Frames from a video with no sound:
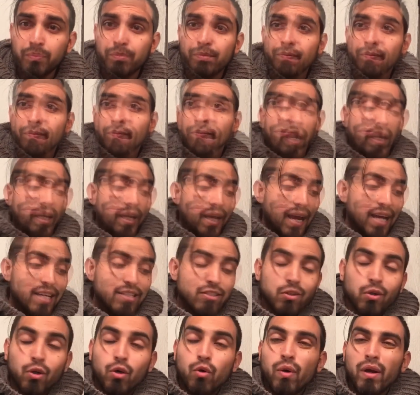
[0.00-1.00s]
Alright,
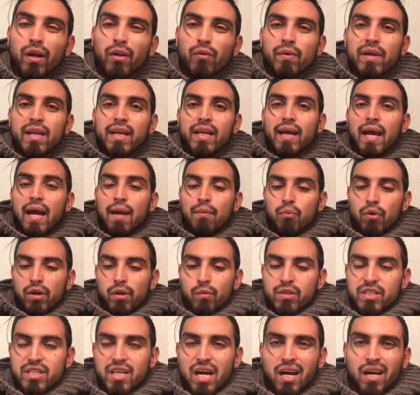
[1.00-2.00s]
guys, so quick recap. What did
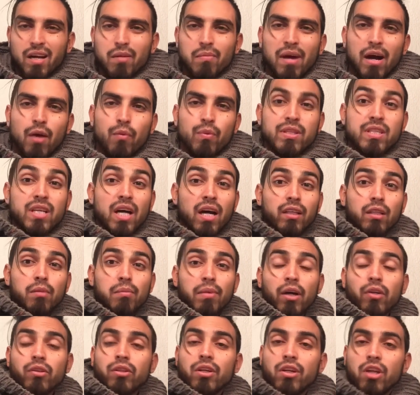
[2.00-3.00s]
we talk about? We talked
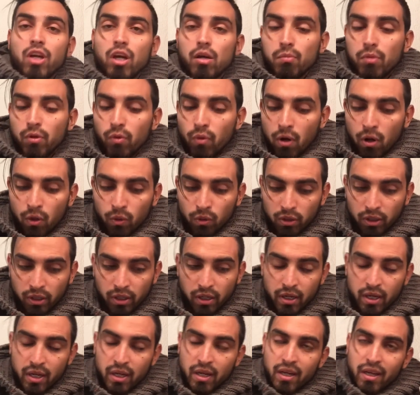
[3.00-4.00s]
about the
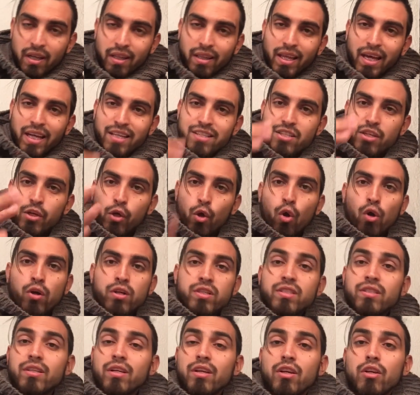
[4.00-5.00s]
dermaroller. That's
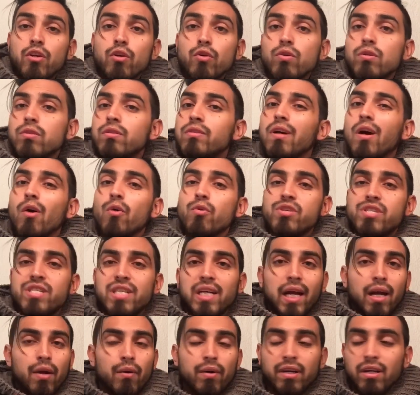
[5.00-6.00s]
yours to use. Don't
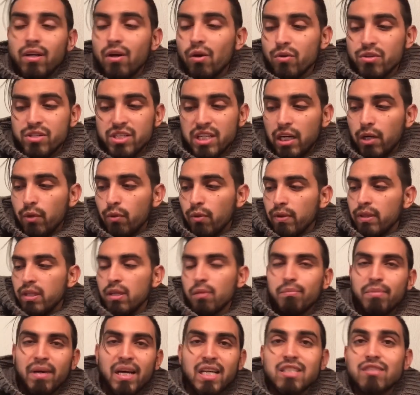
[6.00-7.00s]
share it. Don't share it with
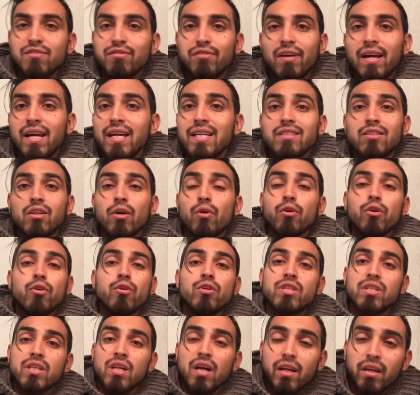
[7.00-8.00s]
your best friend. Don't
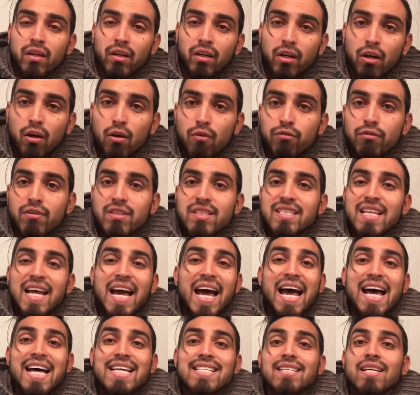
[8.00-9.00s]
use it on your girlfriend's
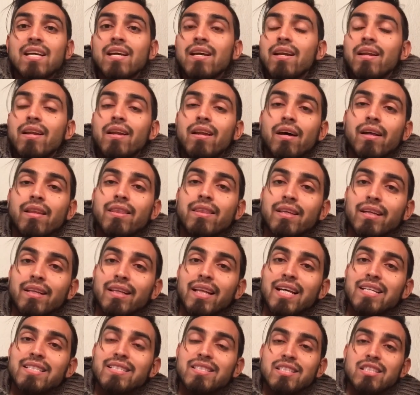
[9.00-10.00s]
ass. Nothing.
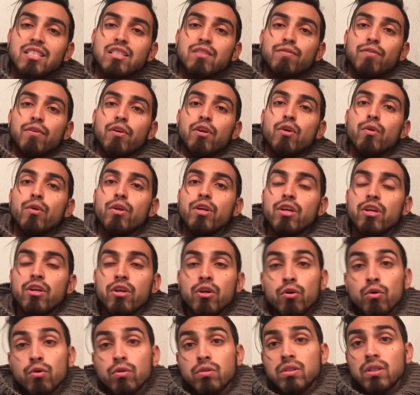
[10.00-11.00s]
That's just for you to
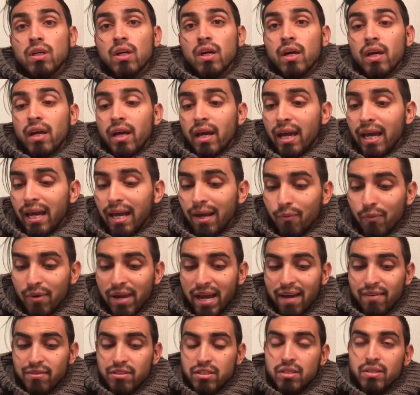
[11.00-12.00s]
use. And we
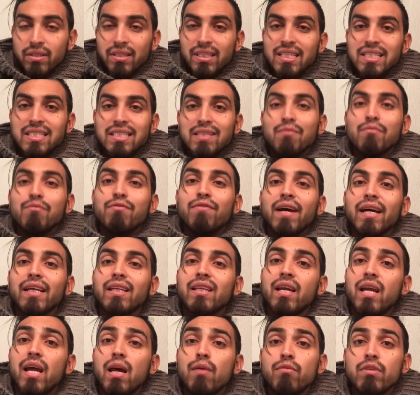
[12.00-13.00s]
have to disinfect
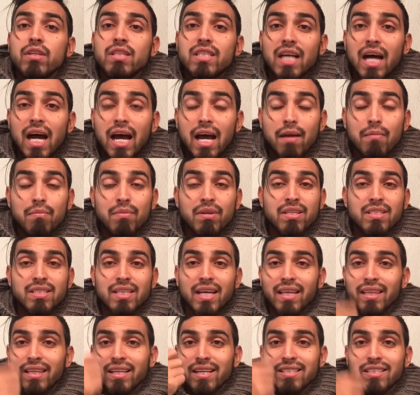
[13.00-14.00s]
it every time, because
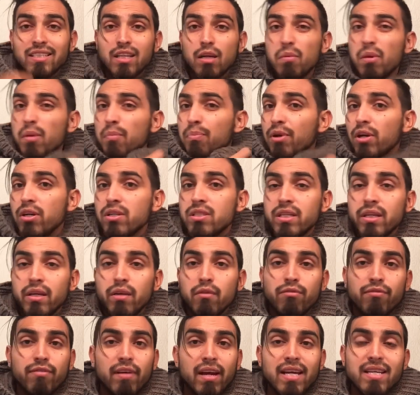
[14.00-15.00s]
that thing is going to be piercing
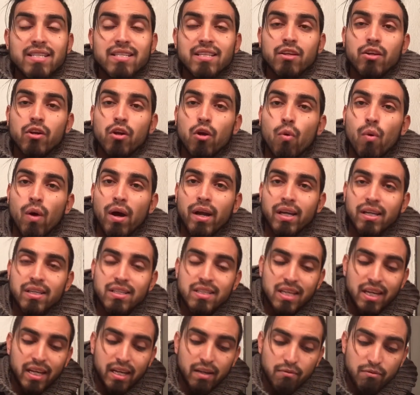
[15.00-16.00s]
your face and you don't want it
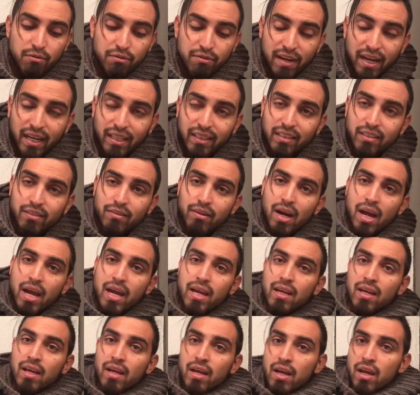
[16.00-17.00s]
to get infected,
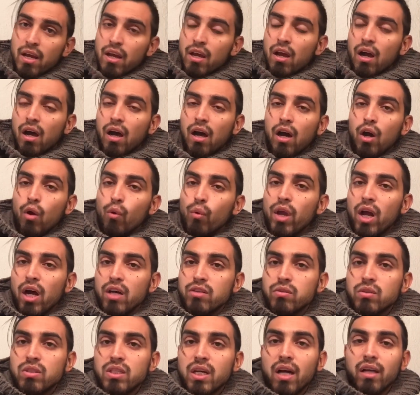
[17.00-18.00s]
right? We
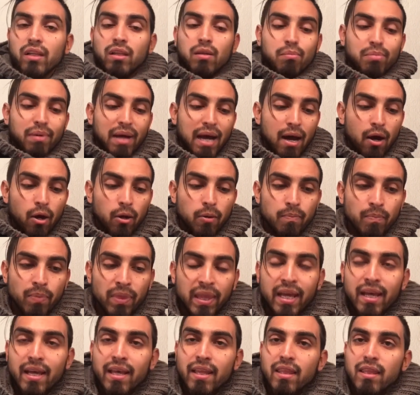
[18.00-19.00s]
also talked about
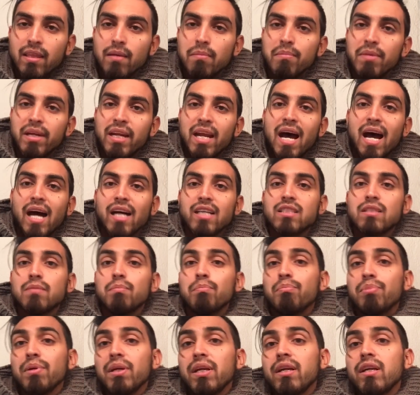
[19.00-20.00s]
the
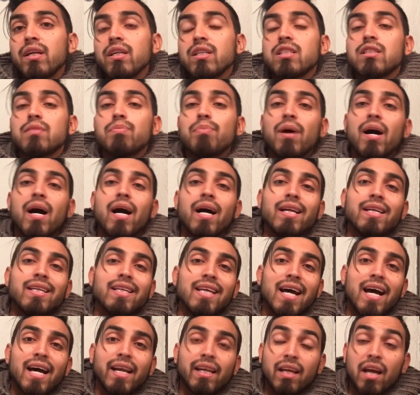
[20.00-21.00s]

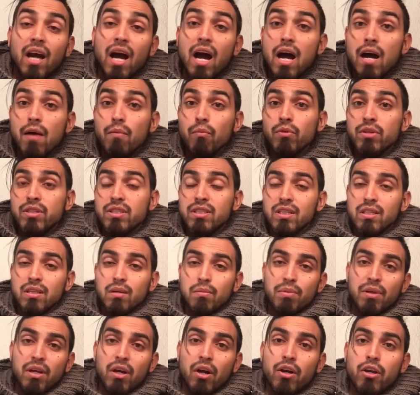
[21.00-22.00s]
minoxbeardspot.com, which is going to
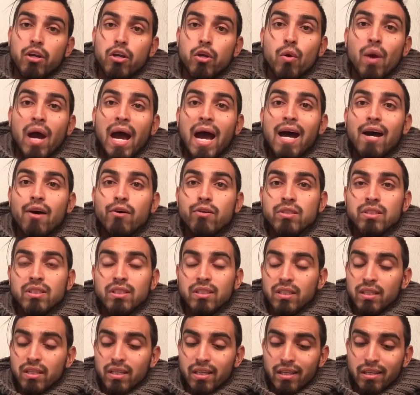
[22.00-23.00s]
be our new house
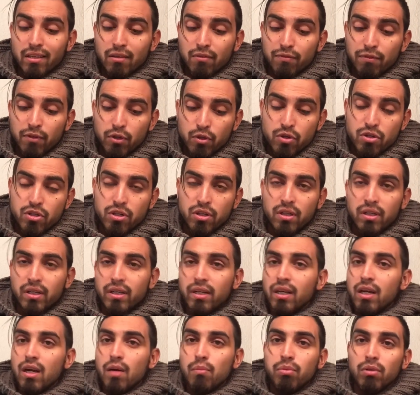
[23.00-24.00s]
in the future, in
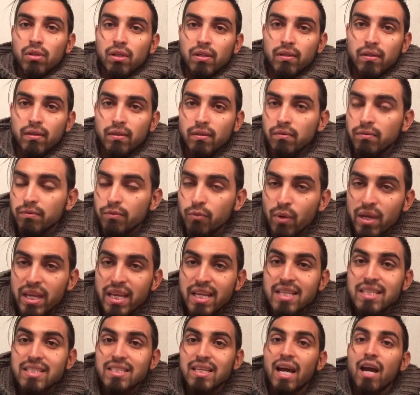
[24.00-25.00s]
a couple of
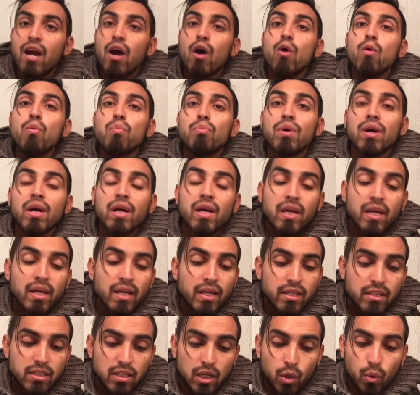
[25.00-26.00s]
weeks, I hope.
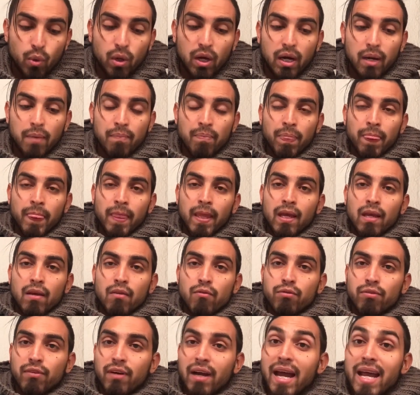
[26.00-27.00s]
So
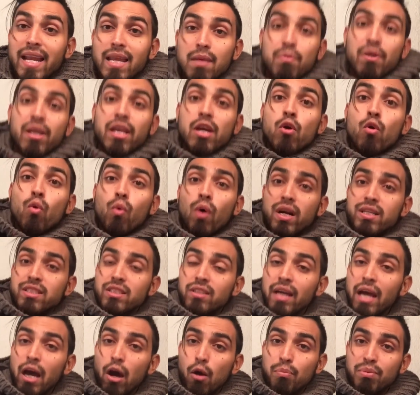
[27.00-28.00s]
For anybody who wants
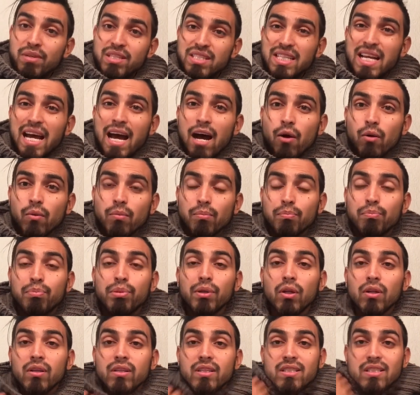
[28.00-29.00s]
to help us out,
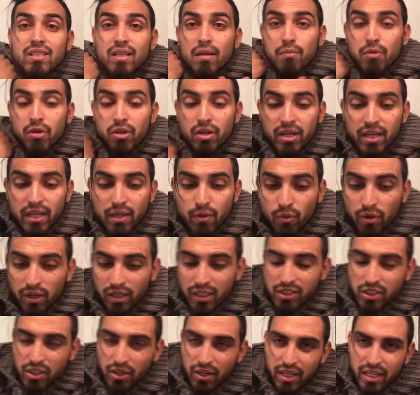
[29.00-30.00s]
build this community, we're going
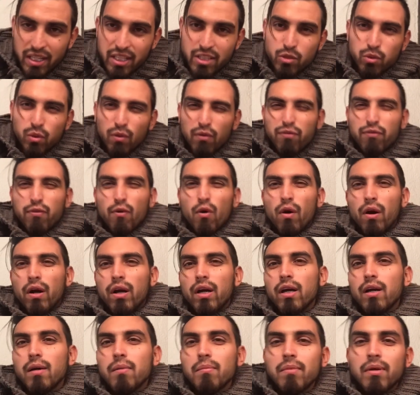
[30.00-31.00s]
to turn it into a
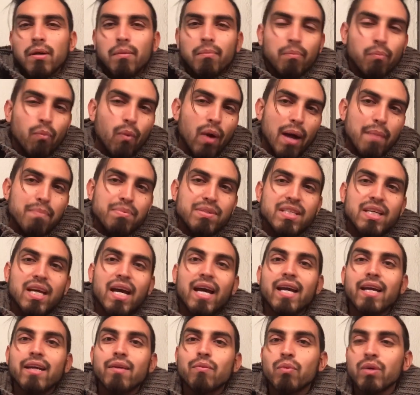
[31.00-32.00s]
forum, a
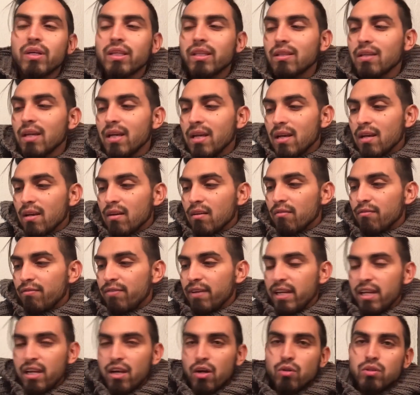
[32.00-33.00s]
website with
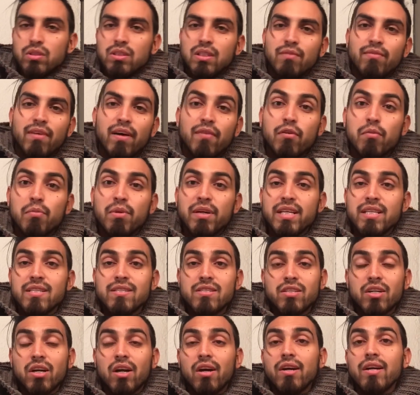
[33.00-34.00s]
videos of everybody's
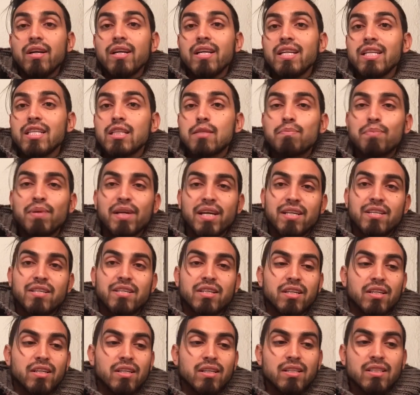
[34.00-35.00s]
journeys,
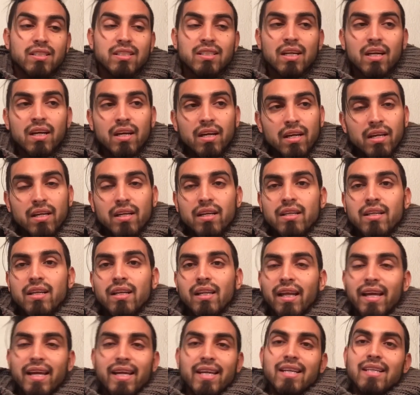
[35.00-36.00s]
pictures,
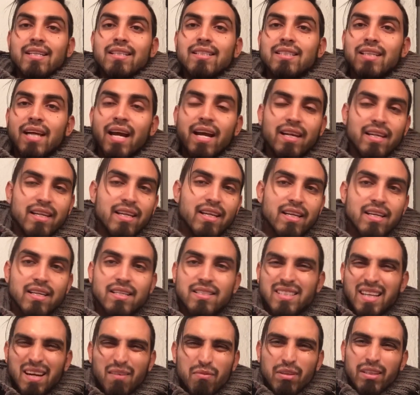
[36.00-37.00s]
links,
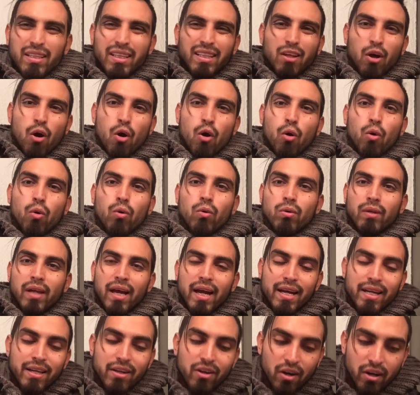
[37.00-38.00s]
ideas, everything, the whole
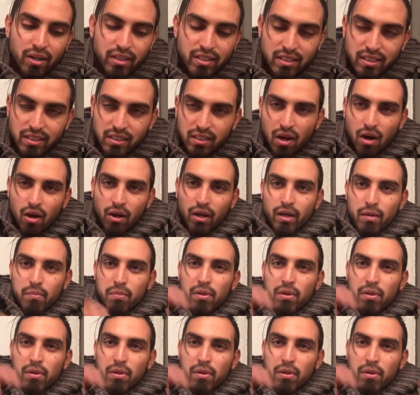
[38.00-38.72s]
9 yards, and it's all going to